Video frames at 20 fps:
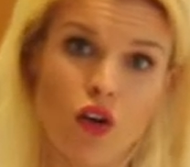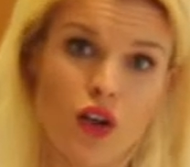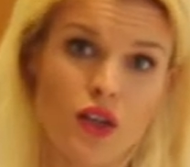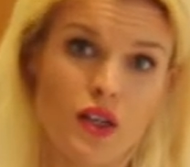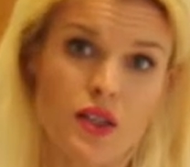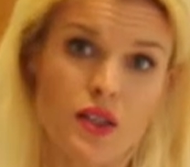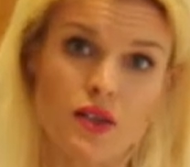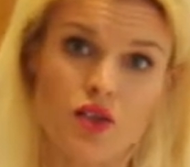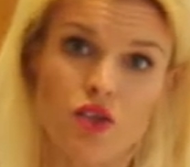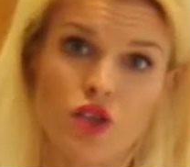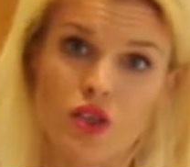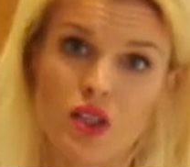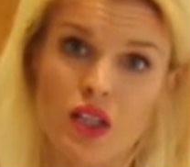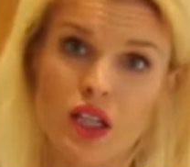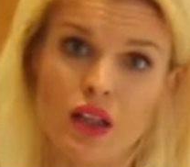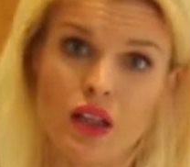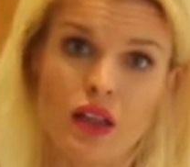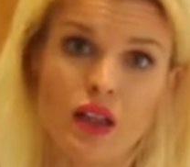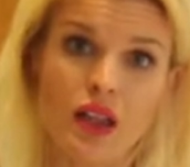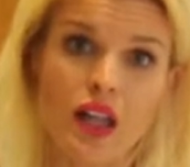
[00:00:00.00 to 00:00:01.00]
grease is just a
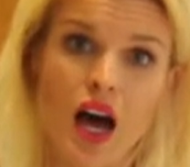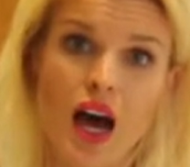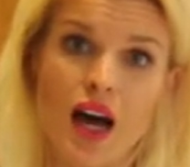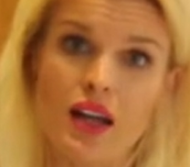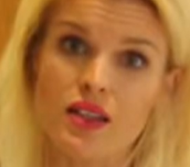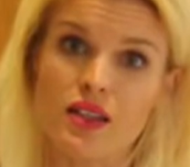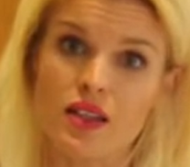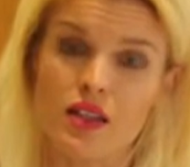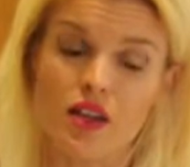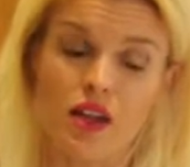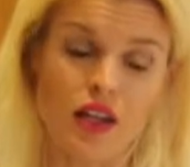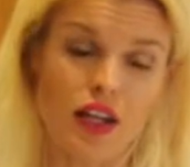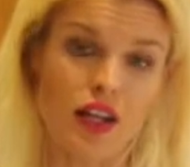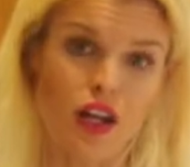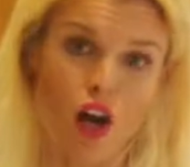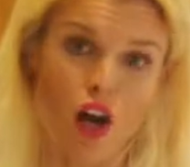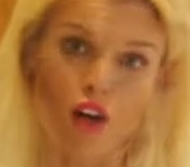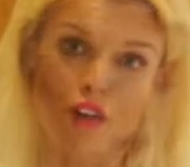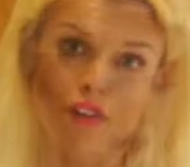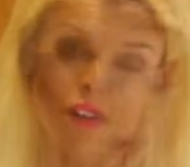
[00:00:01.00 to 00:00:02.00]
lot to clean
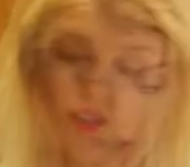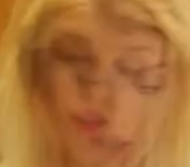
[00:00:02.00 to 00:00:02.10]
off.